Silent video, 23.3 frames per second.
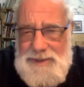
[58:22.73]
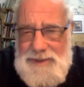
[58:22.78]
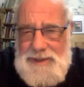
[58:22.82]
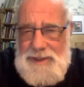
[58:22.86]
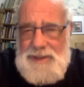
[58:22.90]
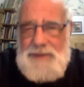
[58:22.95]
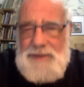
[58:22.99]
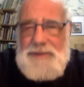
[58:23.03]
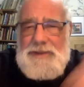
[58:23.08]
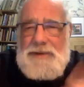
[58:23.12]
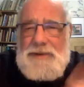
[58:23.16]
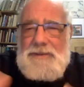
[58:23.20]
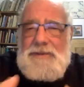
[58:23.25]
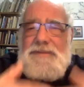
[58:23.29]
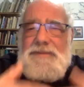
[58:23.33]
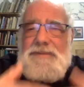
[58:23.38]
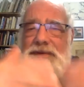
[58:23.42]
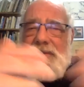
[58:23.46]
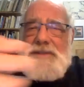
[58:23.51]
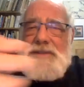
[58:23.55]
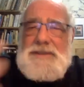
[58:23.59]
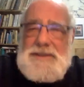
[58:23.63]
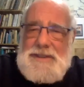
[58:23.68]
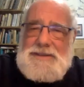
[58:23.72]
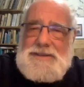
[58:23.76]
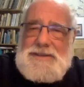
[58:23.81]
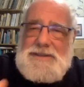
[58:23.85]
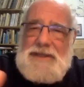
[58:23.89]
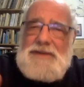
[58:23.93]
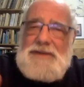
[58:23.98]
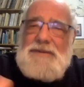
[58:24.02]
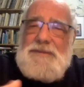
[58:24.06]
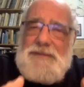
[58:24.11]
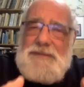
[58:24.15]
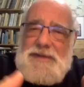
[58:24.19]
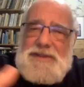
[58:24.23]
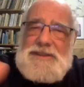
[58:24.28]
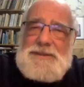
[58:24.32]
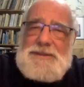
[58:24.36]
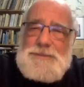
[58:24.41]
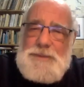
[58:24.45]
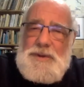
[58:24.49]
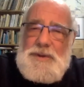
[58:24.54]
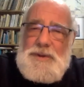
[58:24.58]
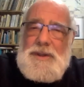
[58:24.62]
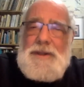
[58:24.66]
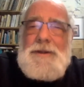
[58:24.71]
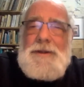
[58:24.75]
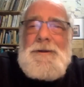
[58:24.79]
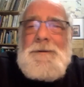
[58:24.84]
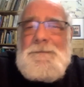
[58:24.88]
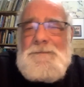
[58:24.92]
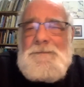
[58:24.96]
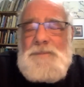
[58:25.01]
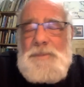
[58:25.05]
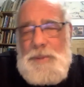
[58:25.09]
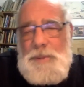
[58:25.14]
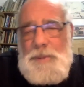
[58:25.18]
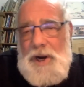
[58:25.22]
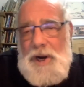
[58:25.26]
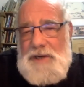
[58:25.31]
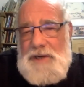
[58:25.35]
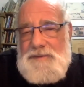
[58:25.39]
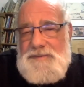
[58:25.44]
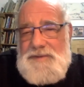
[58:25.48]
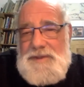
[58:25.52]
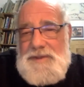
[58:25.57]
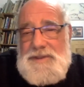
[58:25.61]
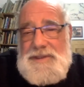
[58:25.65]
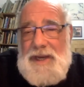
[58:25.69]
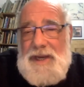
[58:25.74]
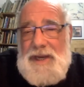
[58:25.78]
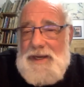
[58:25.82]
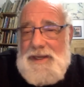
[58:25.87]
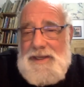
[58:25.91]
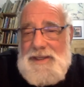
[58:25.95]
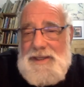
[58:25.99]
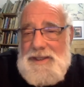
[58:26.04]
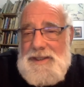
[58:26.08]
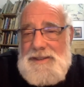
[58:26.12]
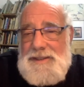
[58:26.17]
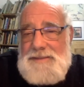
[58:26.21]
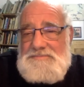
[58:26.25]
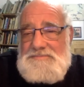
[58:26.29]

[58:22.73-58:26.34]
They're invisible. It's an invisible part of society.